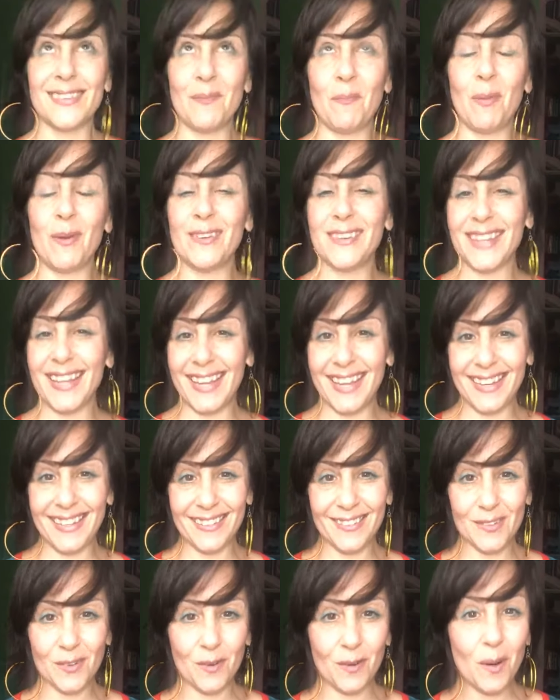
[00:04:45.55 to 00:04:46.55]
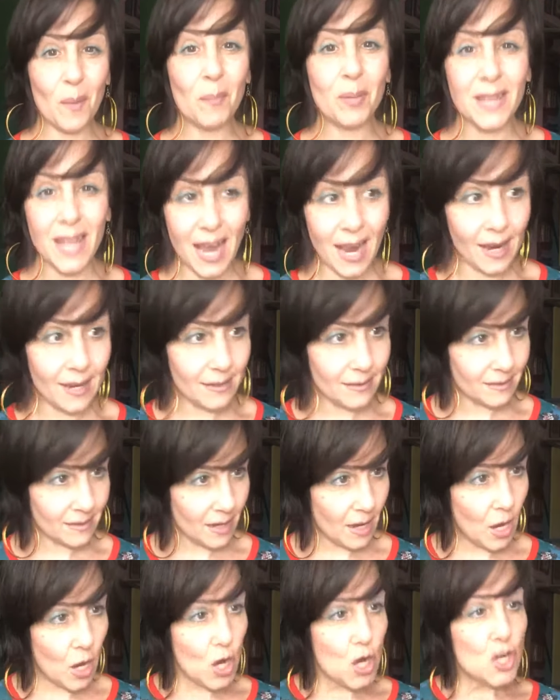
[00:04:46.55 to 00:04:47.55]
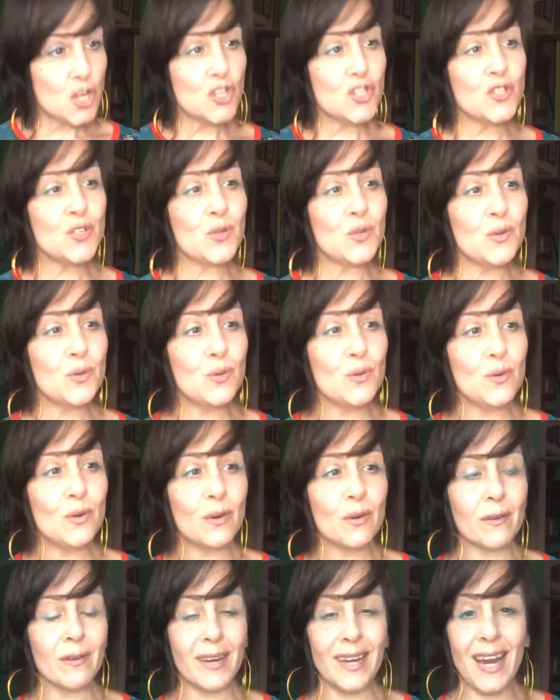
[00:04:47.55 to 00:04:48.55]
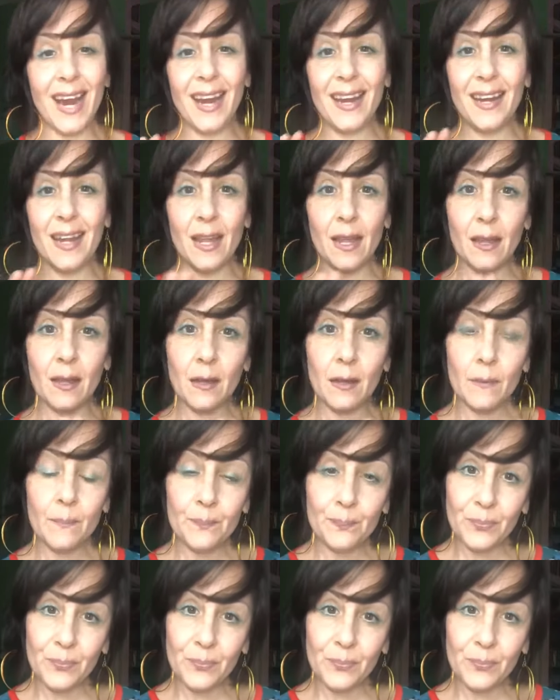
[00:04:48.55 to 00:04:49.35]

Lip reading: pertains or applies to creating